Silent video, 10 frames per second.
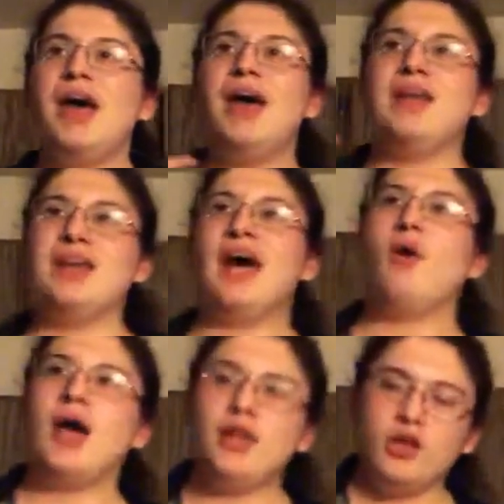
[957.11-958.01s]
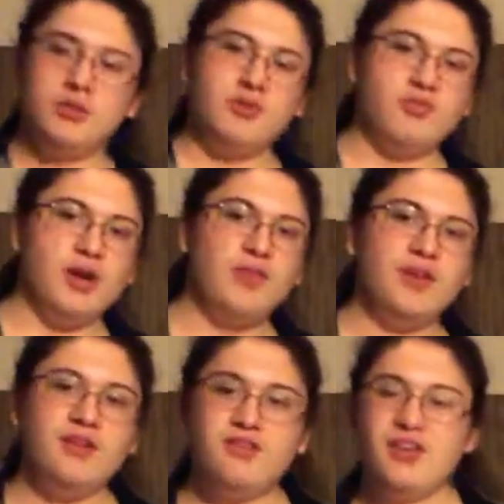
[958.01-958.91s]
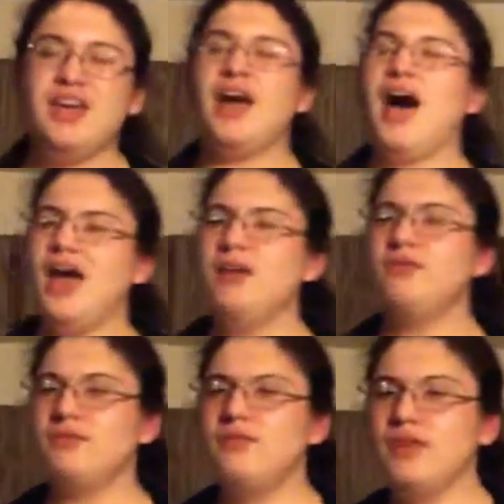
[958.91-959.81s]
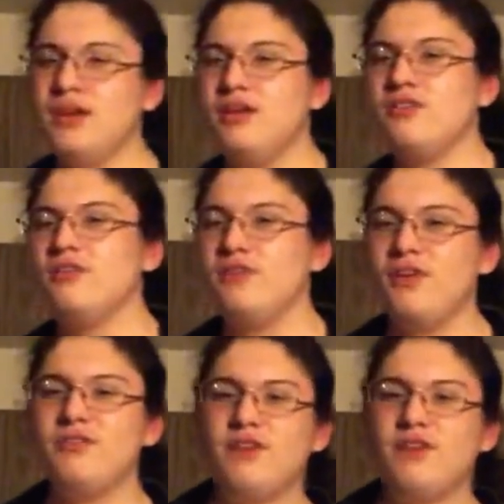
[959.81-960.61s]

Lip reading: And now I look at Mr. Anthony and say, I think he's a very